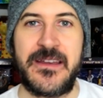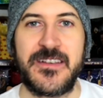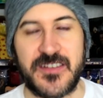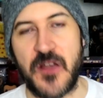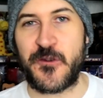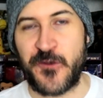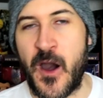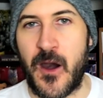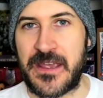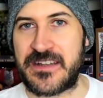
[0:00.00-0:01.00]
so
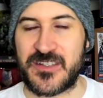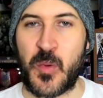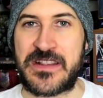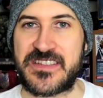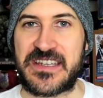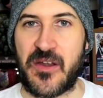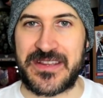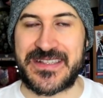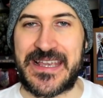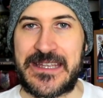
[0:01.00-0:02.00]
far in
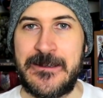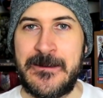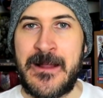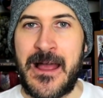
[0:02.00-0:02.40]
2019.